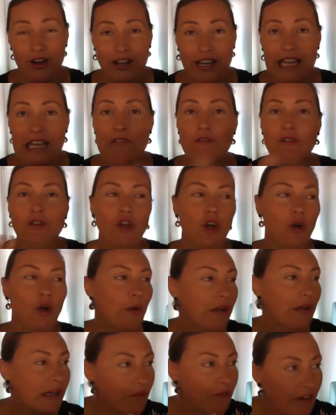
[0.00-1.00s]
Even though
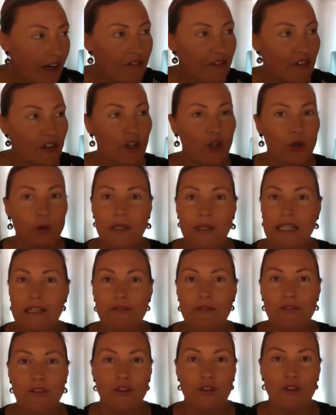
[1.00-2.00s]
we're in revenue, and
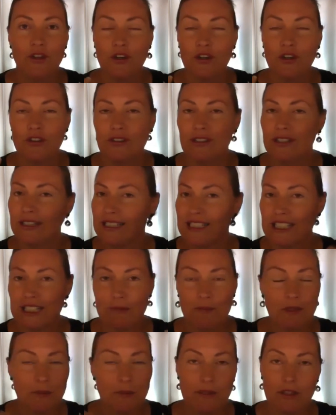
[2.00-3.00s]
even though there seems
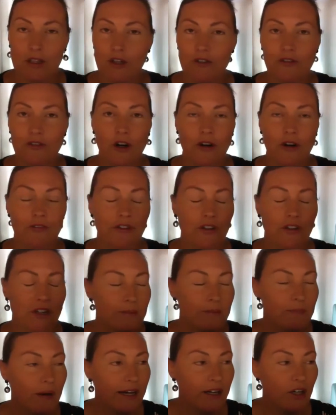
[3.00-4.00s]
to be a lot of confidence,
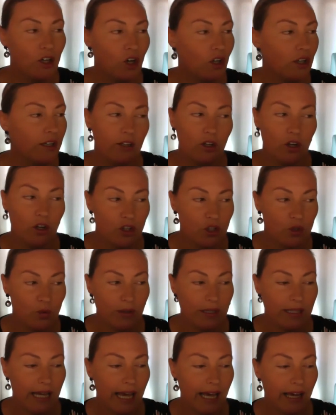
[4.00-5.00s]
my golly gosh,
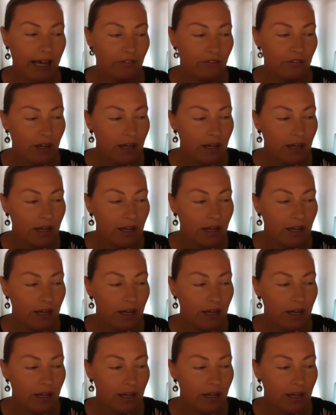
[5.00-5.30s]
we have